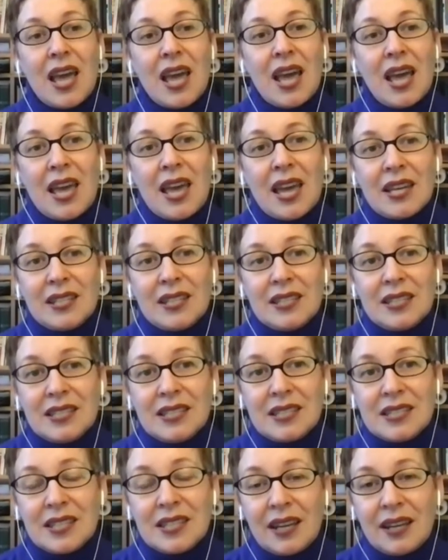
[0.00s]

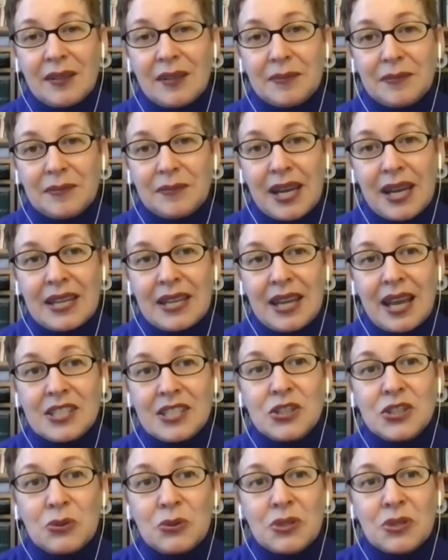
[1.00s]
And I
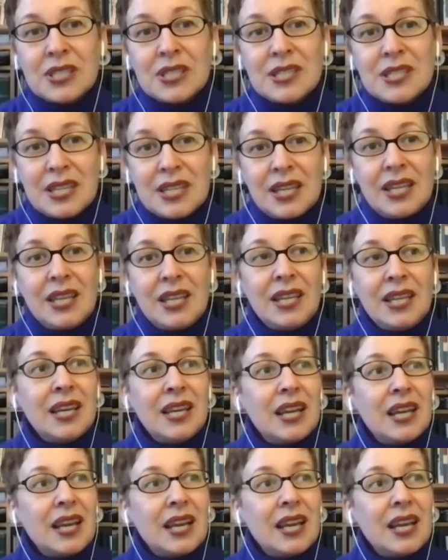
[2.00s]
do see,